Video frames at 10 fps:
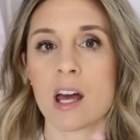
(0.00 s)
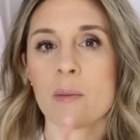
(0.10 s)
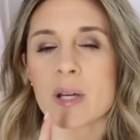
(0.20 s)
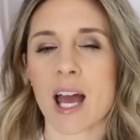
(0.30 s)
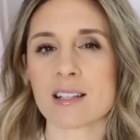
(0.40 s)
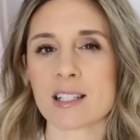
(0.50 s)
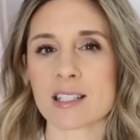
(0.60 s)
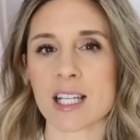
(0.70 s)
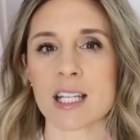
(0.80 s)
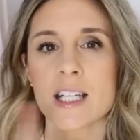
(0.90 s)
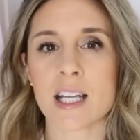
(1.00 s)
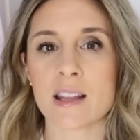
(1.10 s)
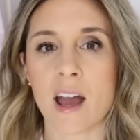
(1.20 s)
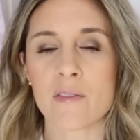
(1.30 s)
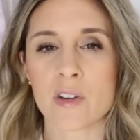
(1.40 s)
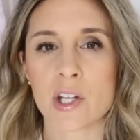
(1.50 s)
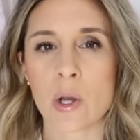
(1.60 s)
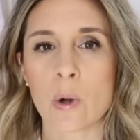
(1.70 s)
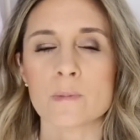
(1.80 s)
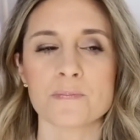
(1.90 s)
But as I stated in that
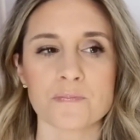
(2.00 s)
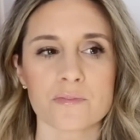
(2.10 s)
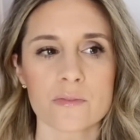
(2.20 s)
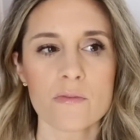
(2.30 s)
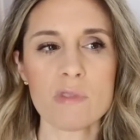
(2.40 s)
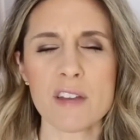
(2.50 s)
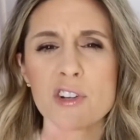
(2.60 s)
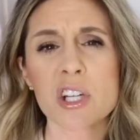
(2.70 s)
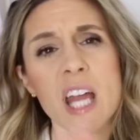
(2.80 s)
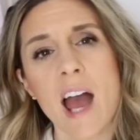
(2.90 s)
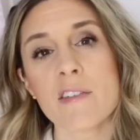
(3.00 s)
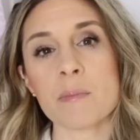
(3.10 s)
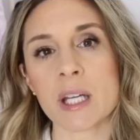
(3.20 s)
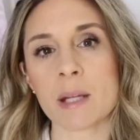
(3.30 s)
video, if you're gonna have a mini